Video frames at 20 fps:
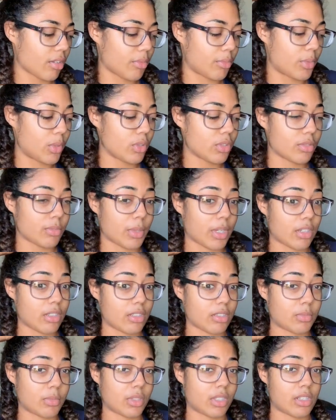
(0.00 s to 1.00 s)
Music
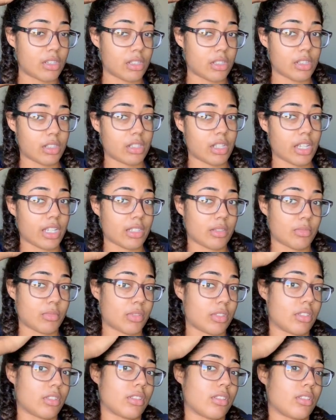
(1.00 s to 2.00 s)
matters to me because it takes
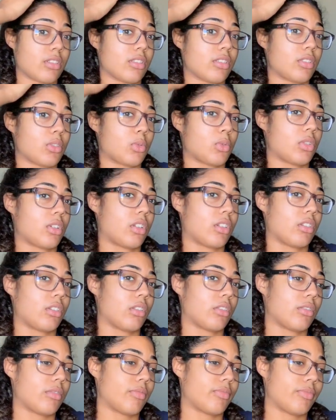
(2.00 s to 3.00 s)
me to
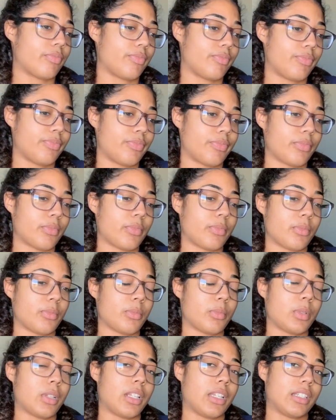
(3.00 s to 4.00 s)
another
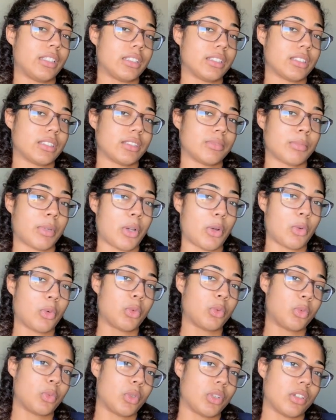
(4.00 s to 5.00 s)
place, my
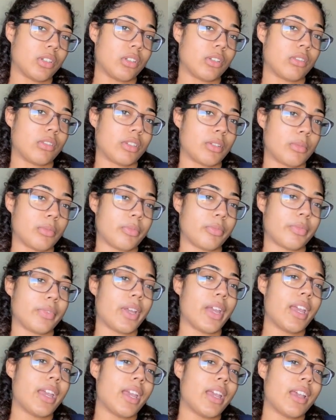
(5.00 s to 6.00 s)
own world.
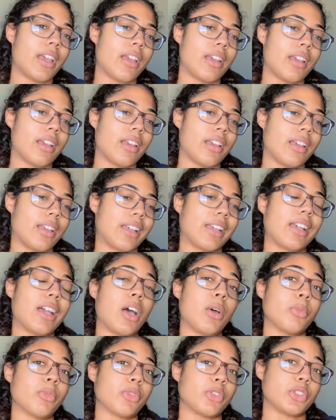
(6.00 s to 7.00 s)
It
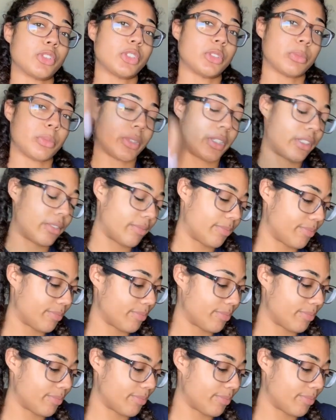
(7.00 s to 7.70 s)
comforts me.